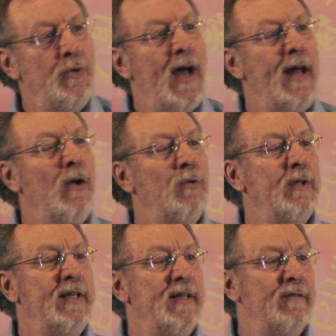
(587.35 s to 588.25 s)
not
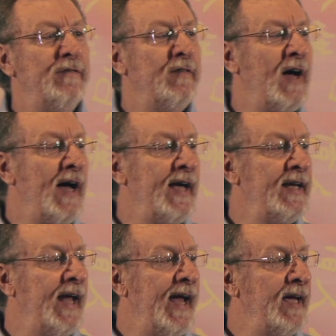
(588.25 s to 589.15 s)
only
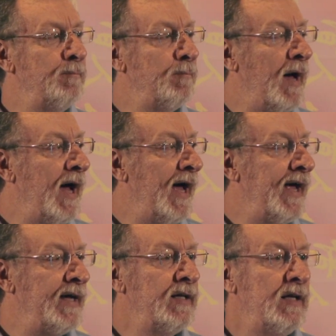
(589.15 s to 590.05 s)
define a
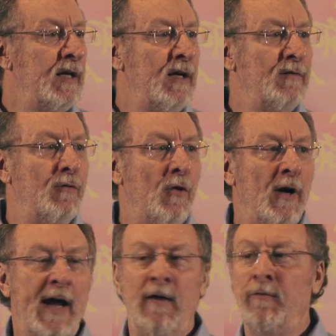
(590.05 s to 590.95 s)
mind
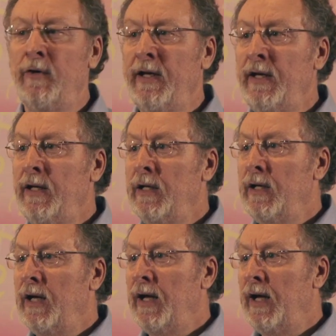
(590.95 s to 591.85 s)
for every
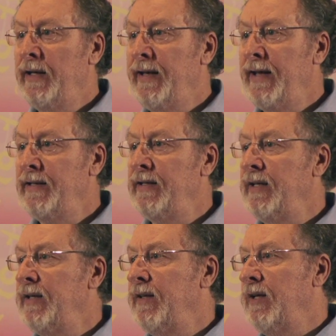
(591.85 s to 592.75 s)

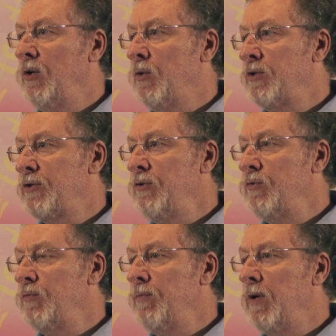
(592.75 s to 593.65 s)
identity that you
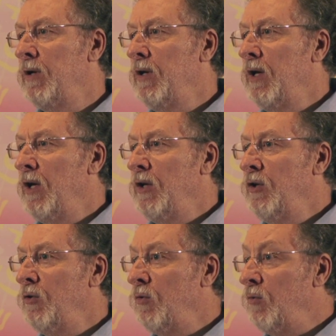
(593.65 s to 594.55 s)
assume,
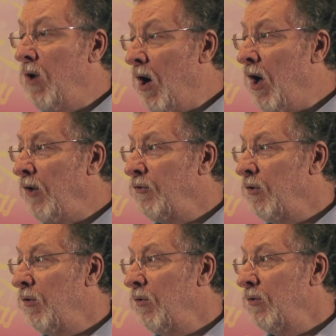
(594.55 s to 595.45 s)
you
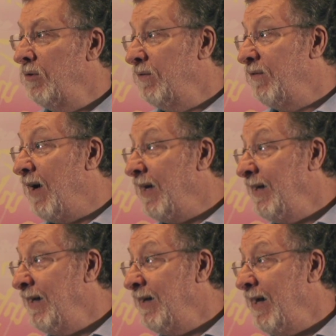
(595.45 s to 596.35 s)
also define
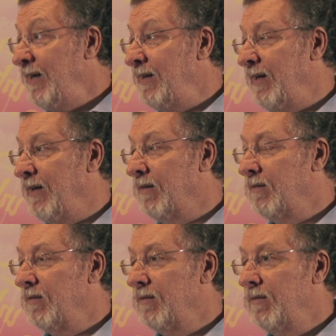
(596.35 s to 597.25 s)
the identity.
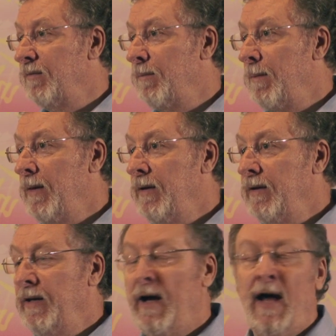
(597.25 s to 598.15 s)

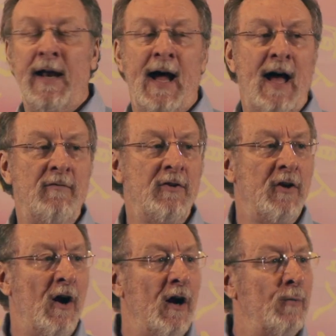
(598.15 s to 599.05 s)
Now, on
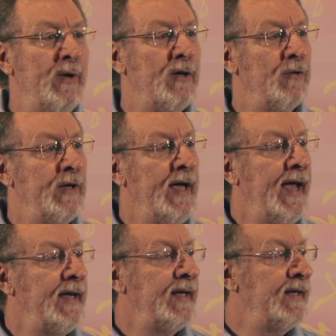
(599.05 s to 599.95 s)
Avatar, we
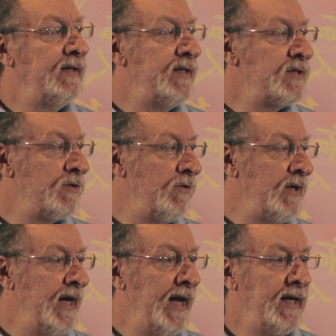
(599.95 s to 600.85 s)
create and
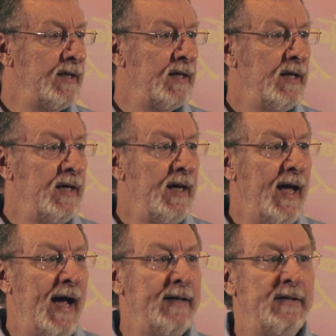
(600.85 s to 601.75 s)
discreate
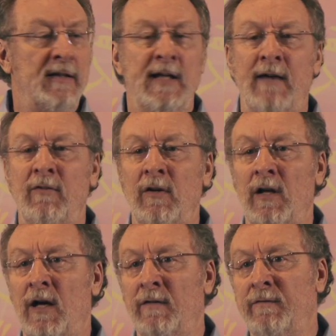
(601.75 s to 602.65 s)
at the level
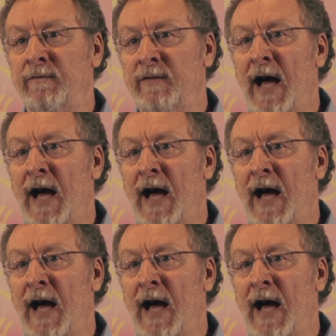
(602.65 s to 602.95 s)
of